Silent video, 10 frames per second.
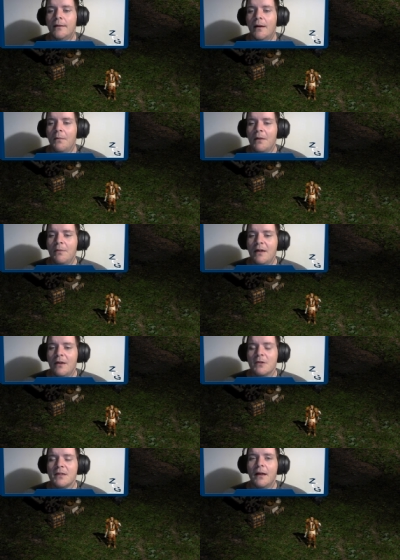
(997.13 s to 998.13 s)
I'm going to be
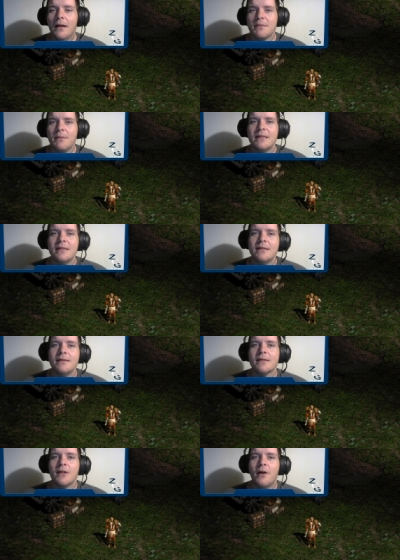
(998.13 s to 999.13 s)
using it as my
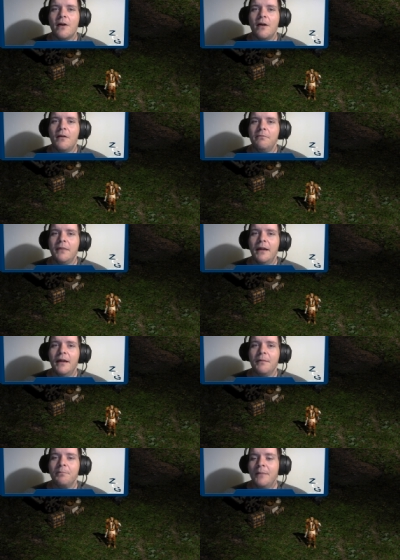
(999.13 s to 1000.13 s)
season starter,
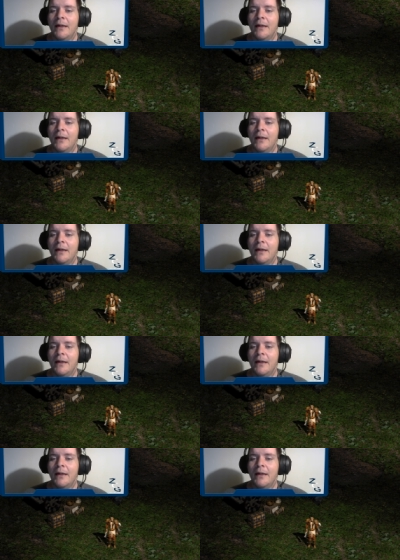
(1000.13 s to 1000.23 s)
and